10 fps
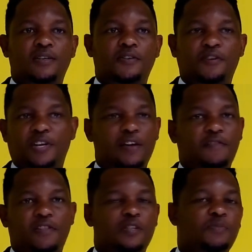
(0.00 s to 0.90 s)
You're not
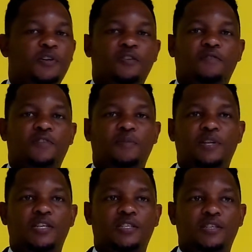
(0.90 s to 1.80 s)
given the spirit of
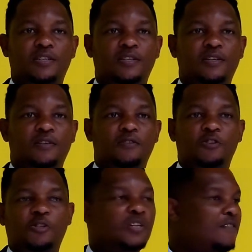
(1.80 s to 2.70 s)
timidity. You
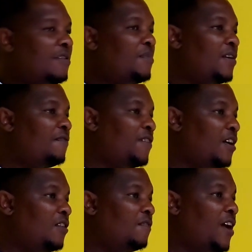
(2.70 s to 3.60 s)
should never be
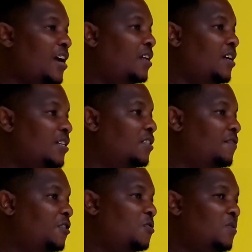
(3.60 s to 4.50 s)
afraid of any
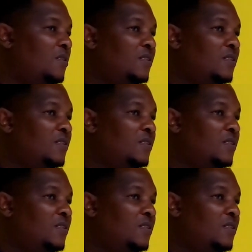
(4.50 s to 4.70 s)
individual.